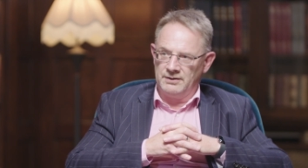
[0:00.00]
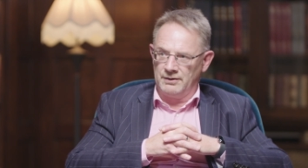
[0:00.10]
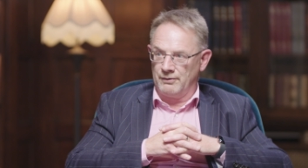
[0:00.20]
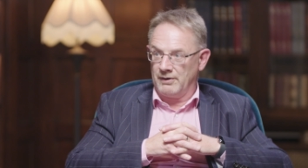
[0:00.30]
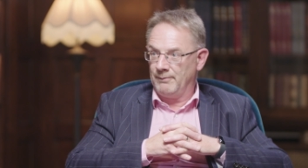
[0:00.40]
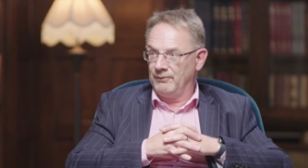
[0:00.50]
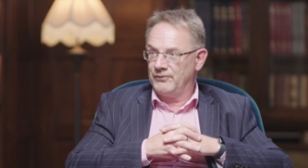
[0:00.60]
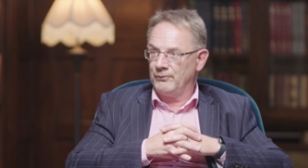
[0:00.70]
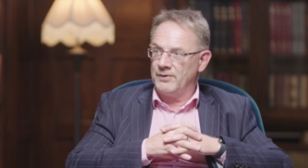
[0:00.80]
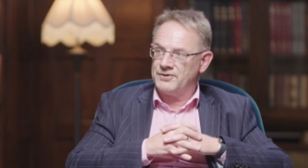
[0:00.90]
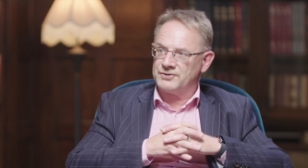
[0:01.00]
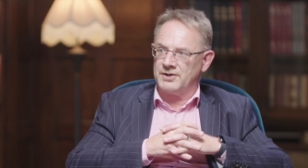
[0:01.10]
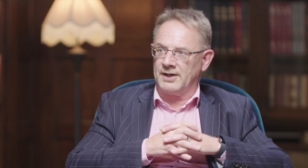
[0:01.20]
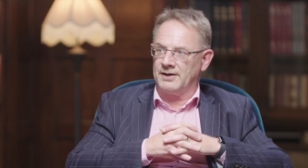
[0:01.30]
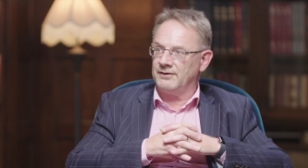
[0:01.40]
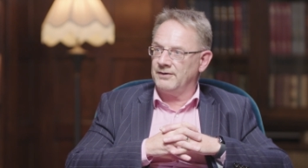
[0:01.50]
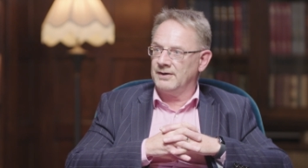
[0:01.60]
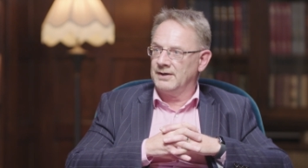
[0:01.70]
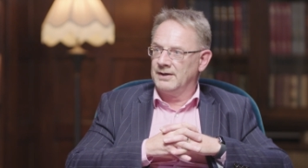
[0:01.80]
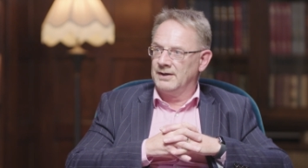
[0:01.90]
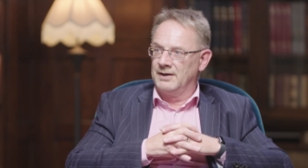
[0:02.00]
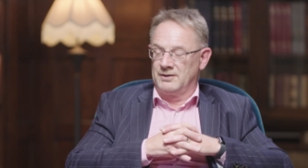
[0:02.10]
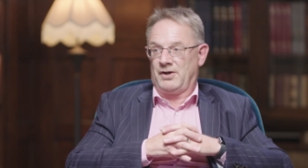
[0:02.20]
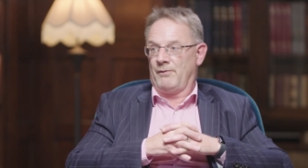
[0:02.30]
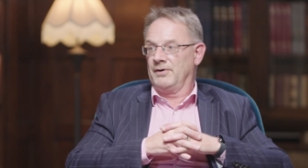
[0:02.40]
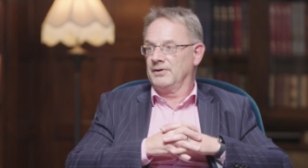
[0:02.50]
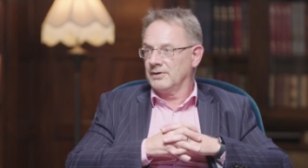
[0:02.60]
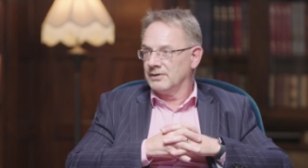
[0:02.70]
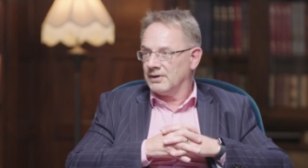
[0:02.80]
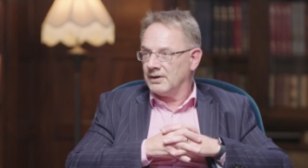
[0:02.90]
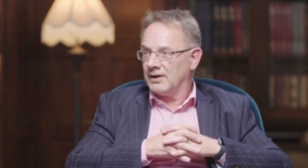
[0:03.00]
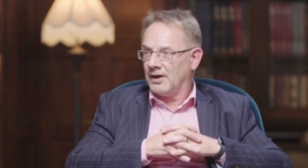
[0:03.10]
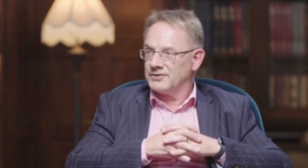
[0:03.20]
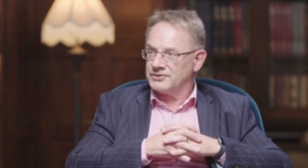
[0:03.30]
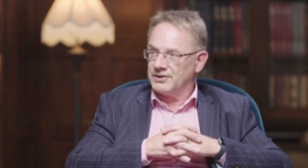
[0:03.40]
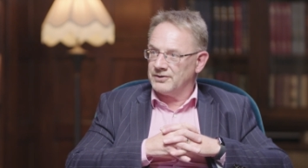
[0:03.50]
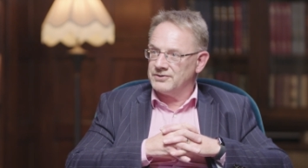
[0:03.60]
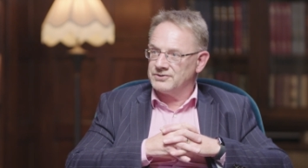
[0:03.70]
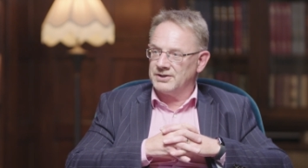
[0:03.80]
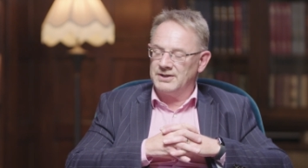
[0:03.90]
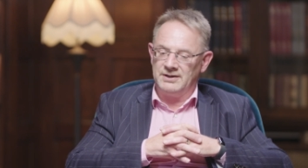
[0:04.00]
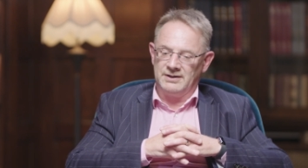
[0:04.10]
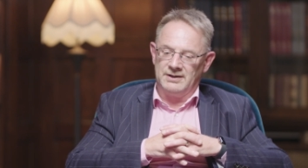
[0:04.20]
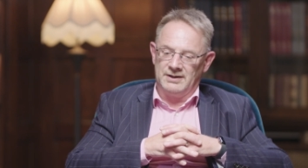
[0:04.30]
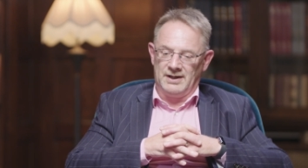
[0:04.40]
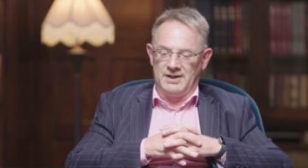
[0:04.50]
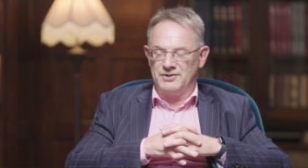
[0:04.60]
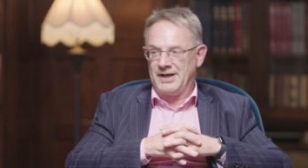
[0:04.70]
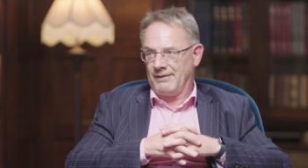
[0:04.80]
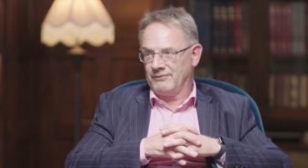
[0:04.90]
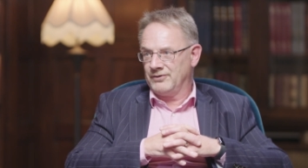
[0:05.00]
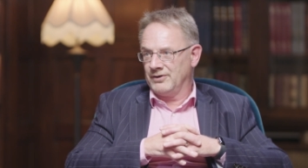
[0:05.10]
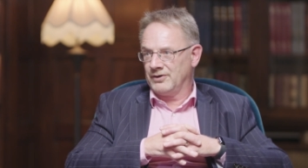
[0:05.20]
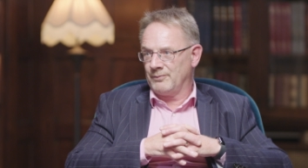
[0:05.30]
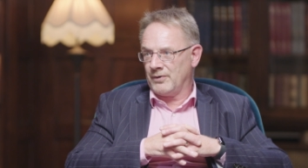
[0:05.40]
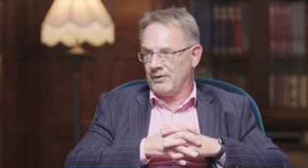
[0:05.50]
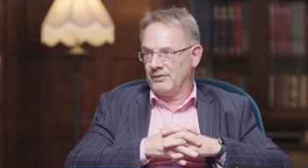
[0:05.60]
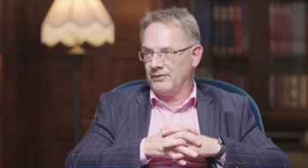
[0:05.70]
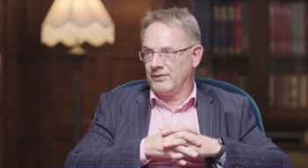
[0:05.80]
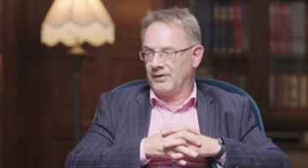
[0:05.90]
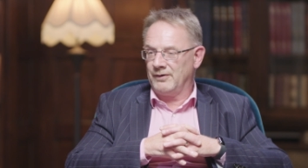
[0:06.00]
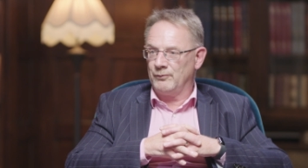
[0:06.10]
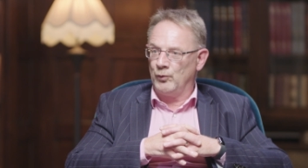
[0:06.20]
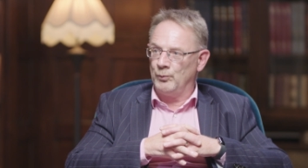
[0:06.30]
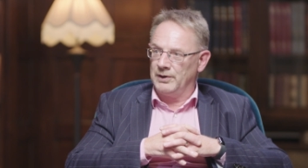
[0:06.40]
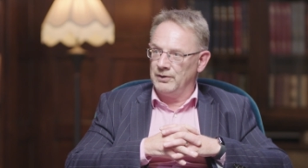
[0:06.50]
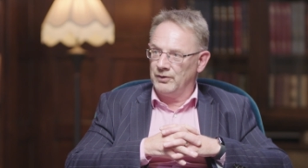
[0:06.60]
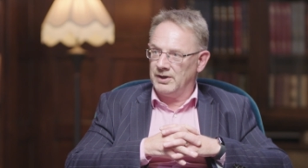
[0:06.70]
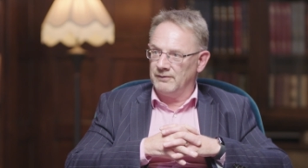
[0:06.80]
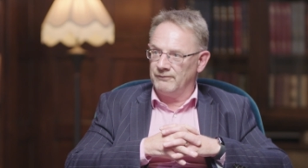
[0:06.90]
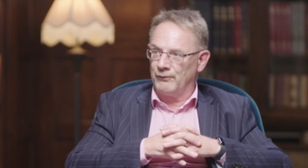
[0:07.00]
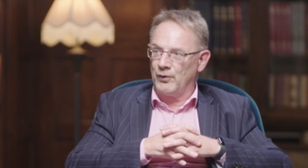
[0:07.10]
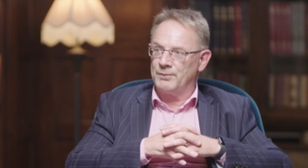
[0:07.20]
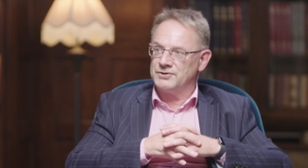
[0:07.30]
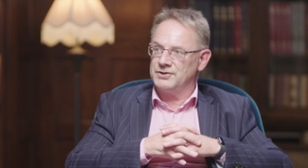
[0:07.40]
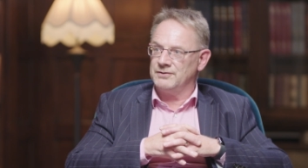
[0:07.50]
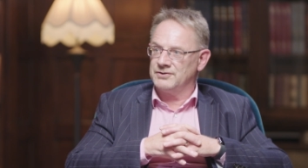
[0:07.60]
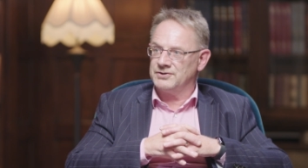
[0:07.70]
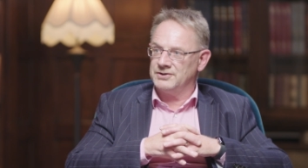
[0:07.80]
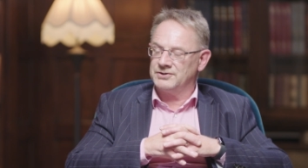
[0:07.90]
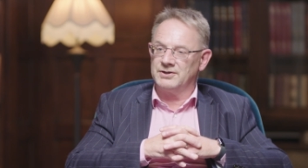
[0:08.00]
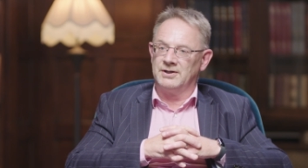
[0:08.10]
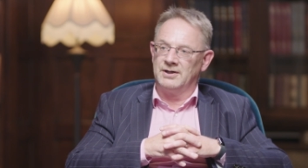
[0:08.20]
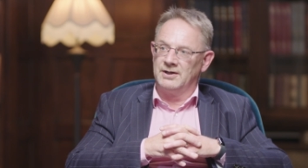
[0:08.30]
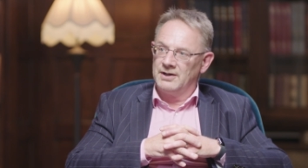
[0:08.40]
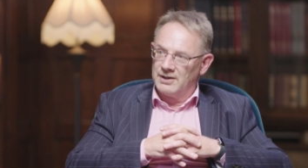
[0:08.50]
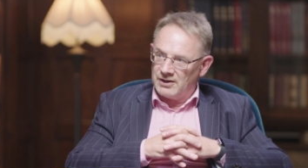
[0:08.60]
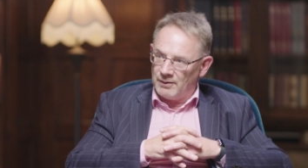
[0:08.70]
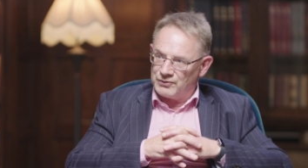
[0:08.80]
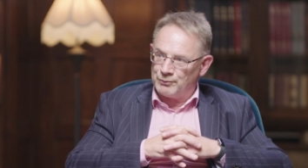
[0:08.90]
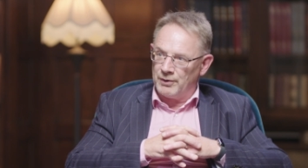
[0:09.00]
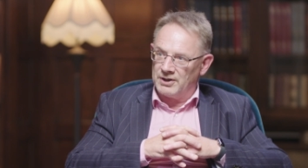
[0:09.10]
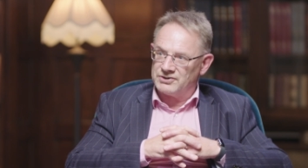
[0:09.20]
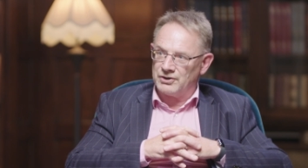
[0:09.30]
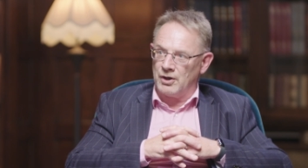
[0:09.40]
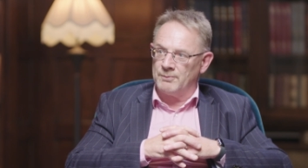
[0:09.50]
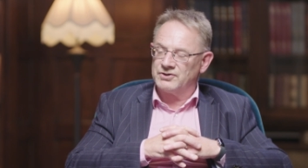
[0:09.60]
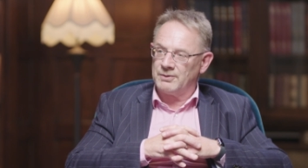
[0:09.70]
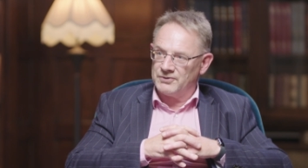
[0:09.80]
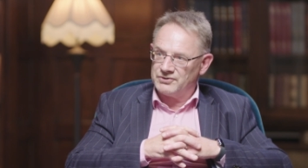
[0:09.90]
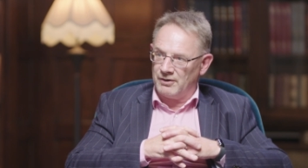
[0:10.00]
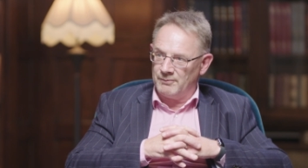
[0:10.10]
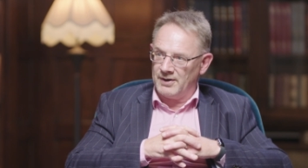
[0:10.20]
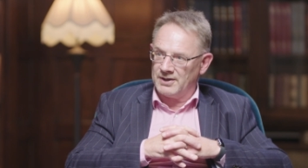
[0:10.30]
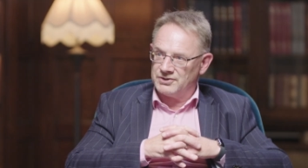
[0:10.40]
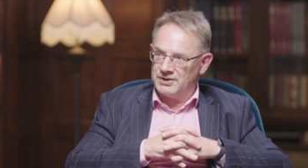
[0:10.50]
that are able to withstand current uncertainty and downturn demand, I think we'll be looking for opportunities come springtime, summertime next